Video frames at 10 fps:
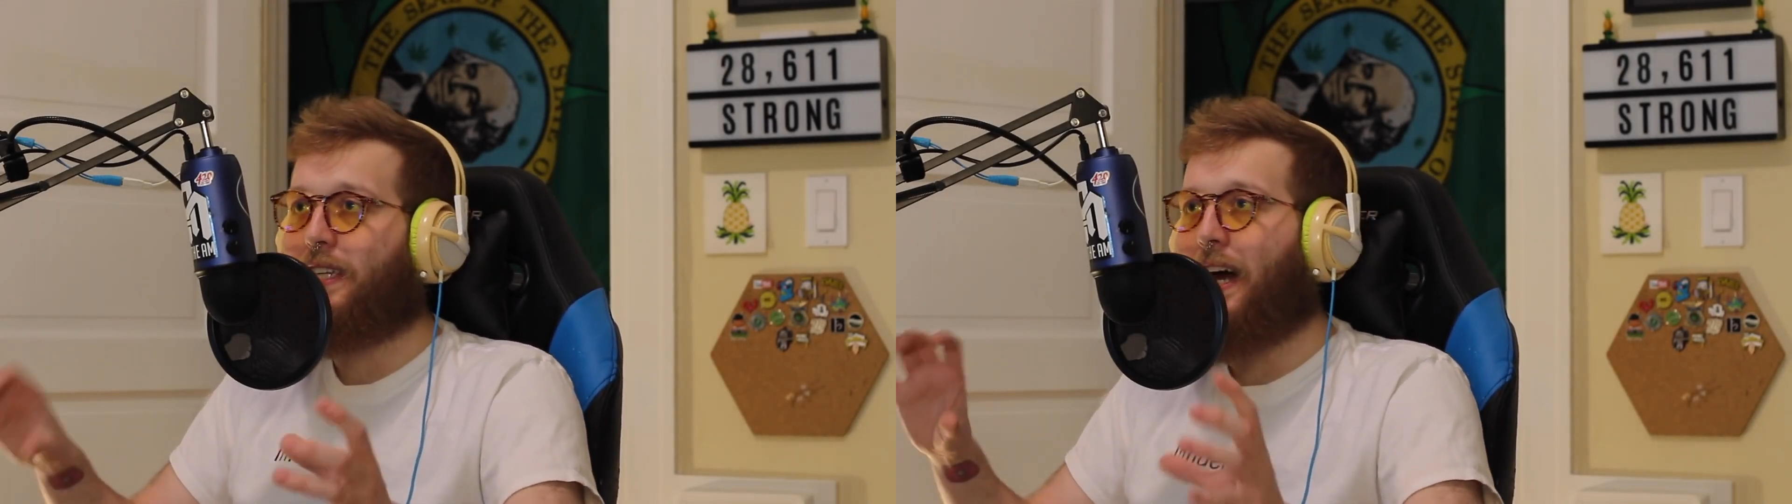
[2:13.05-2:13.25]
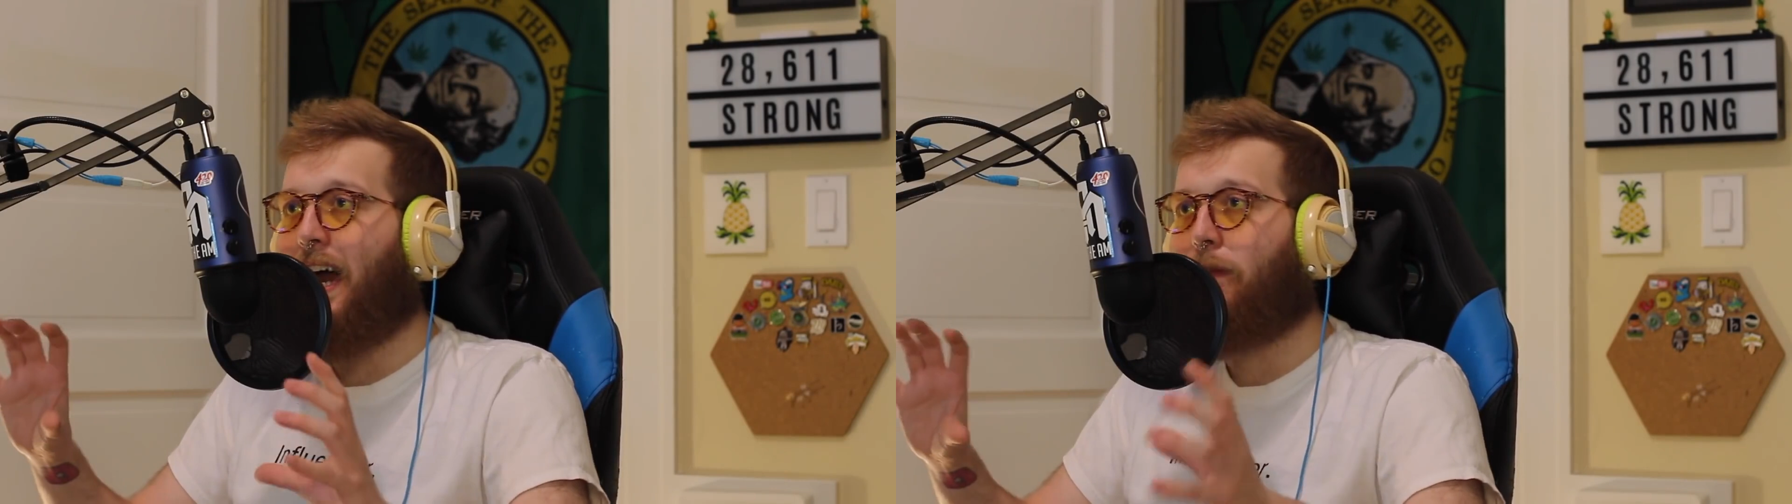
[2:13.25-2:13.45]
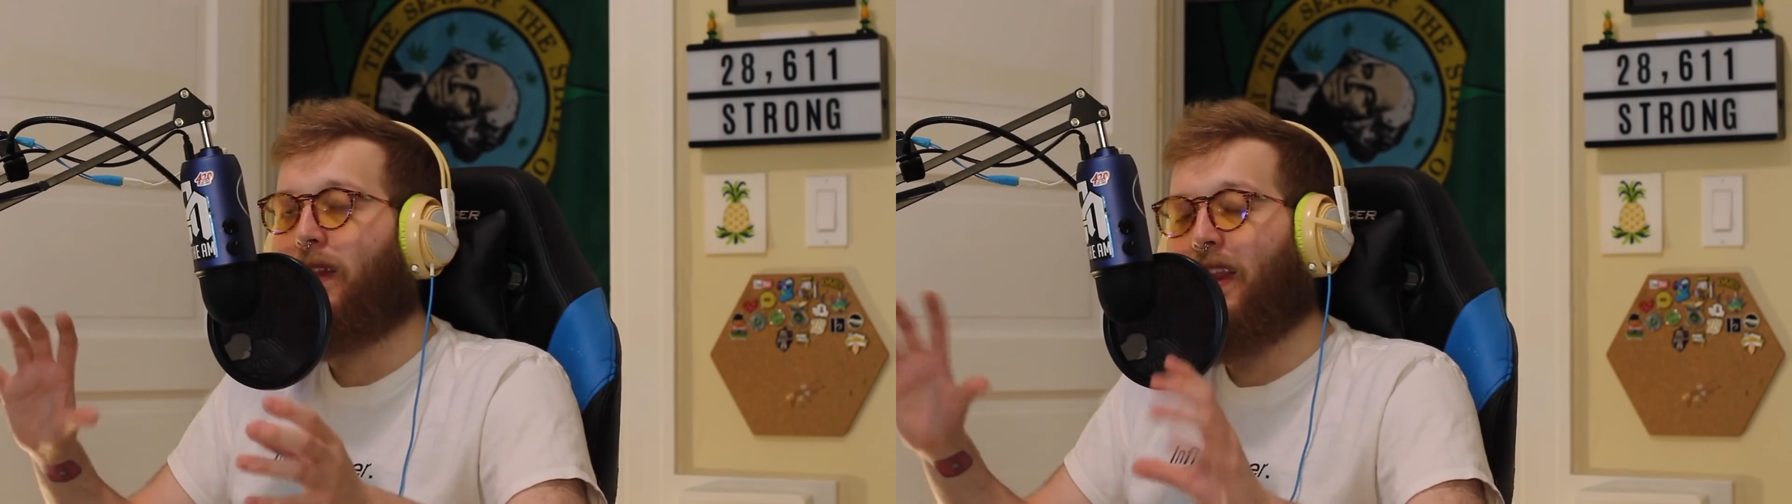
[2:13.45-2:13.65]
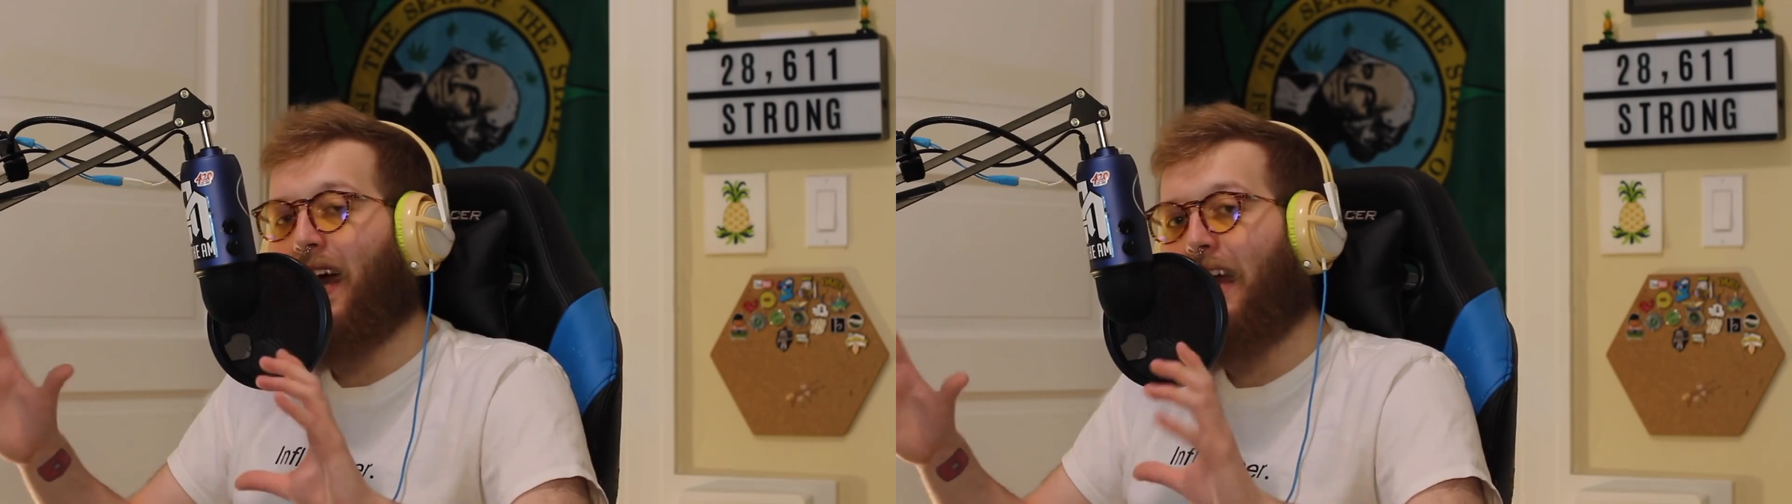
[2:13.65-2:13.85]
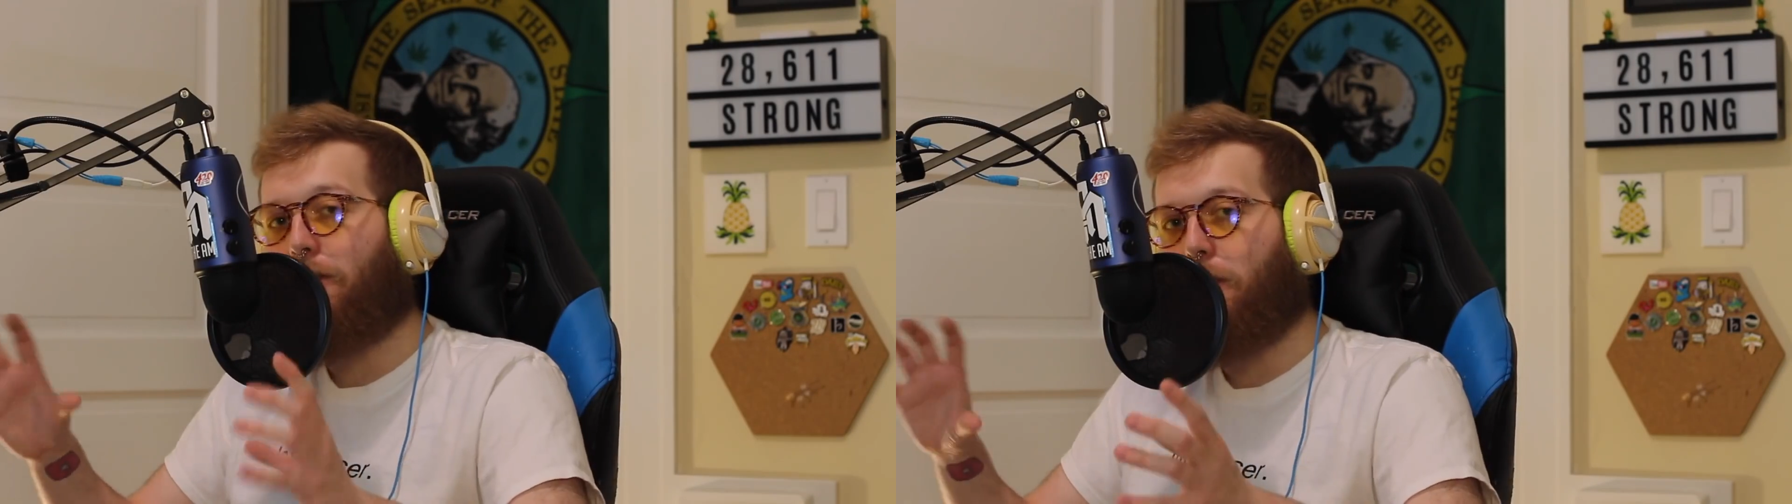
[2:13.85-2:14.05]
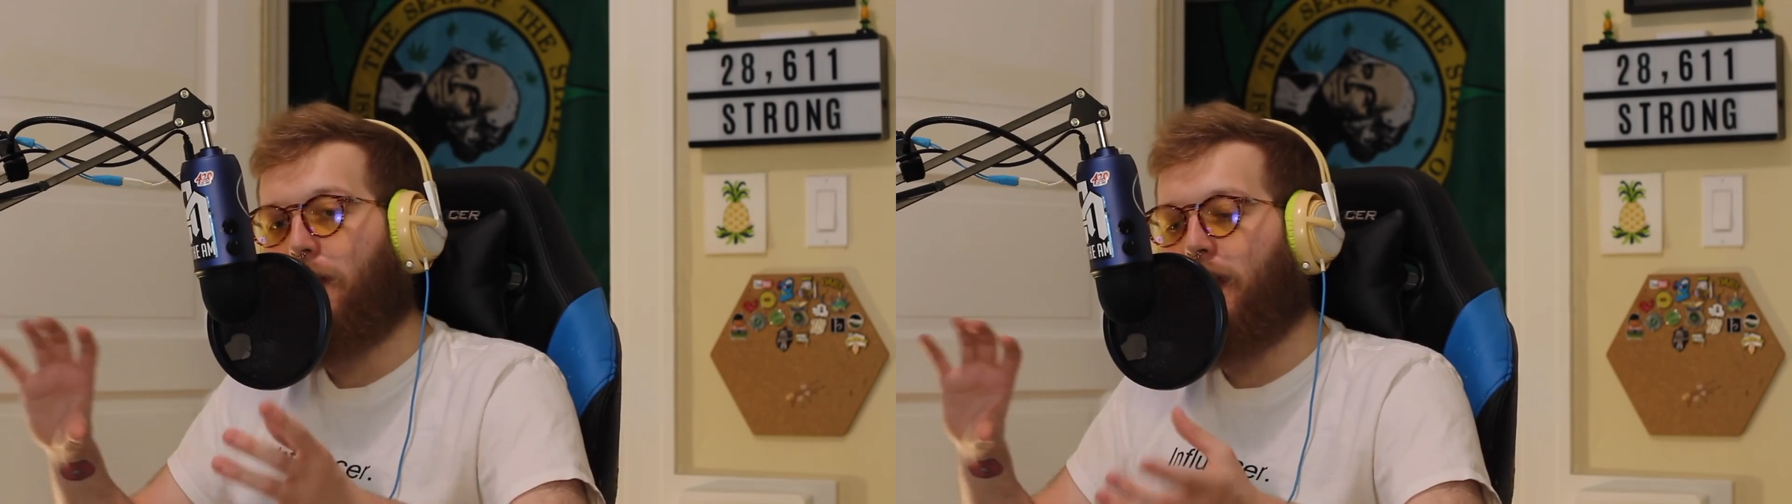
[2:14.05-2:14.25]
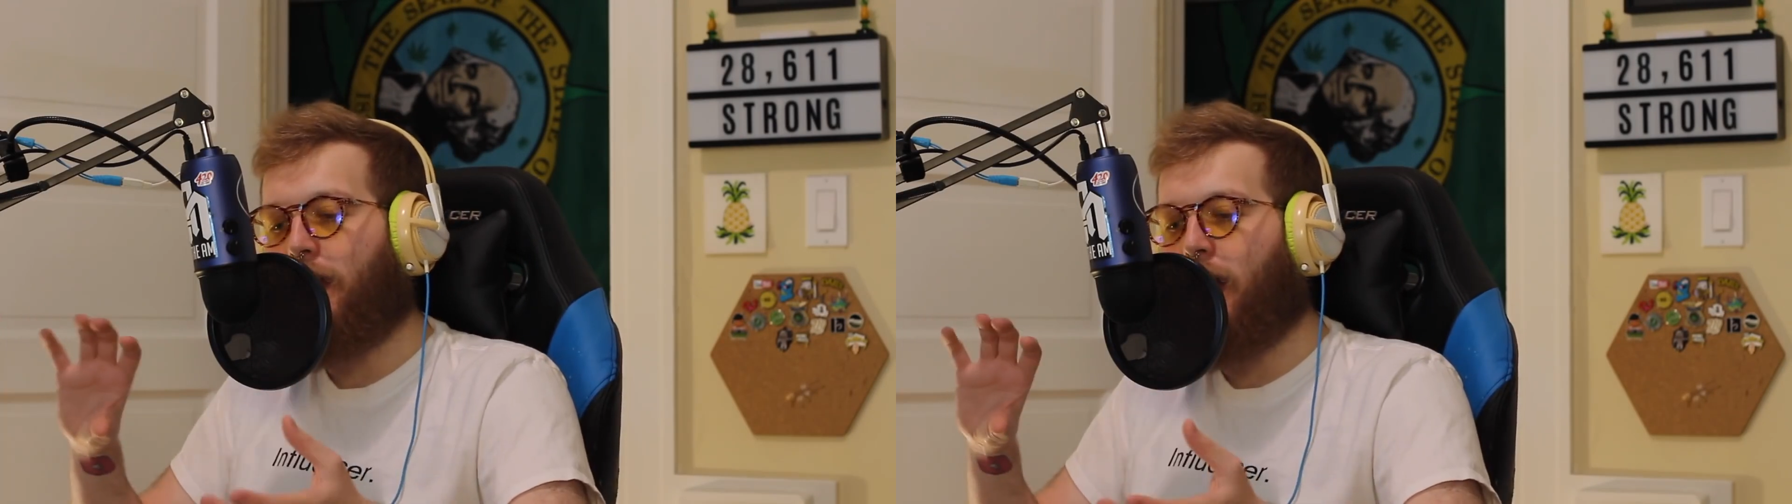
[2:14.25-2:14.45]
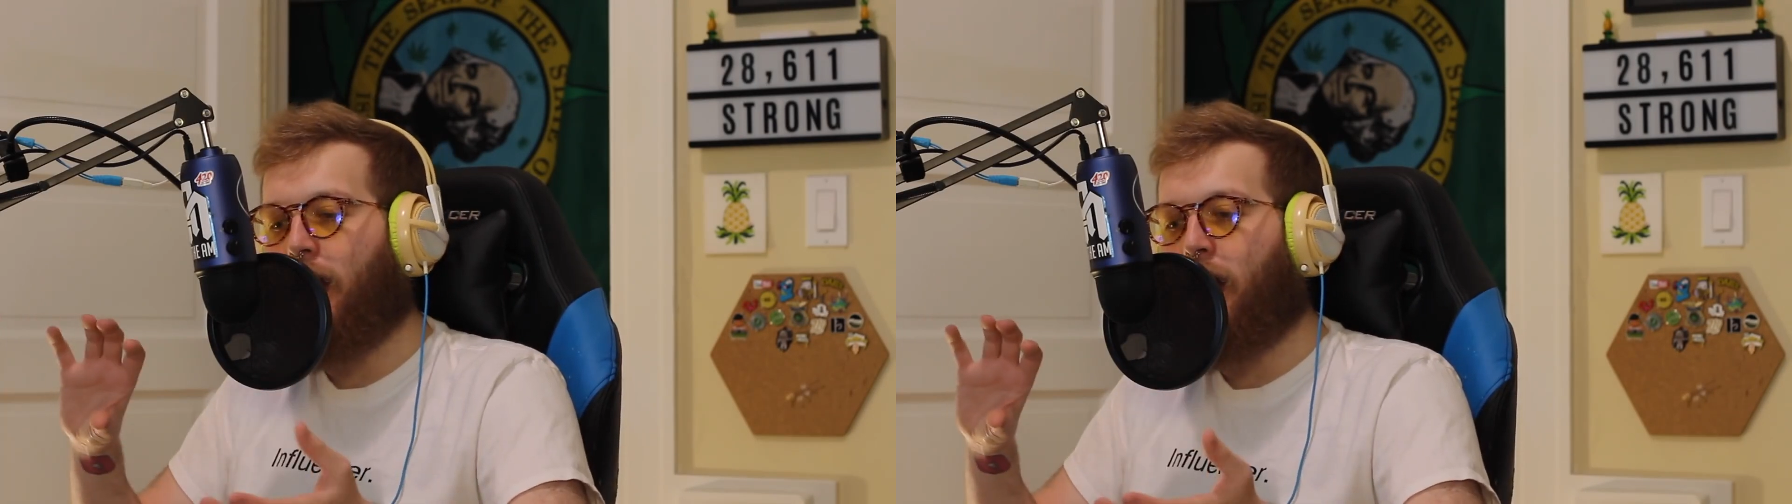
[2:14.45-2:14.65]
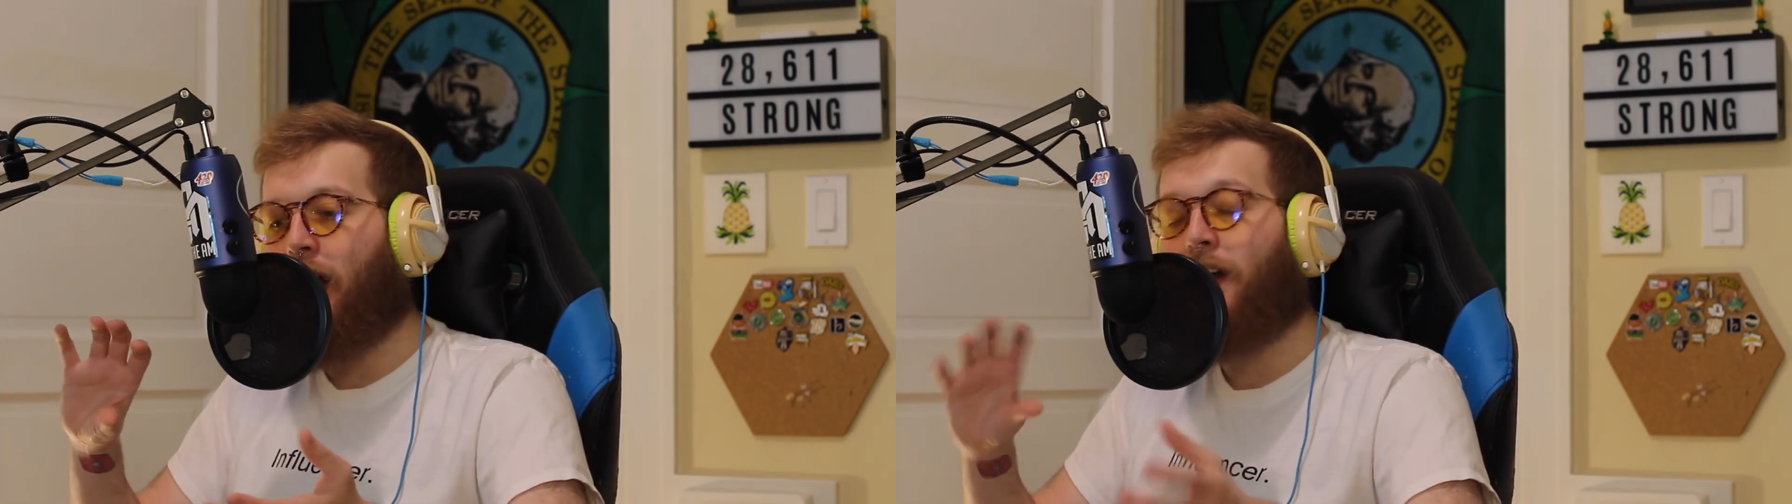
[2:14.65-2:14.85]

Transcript: time in life that uh,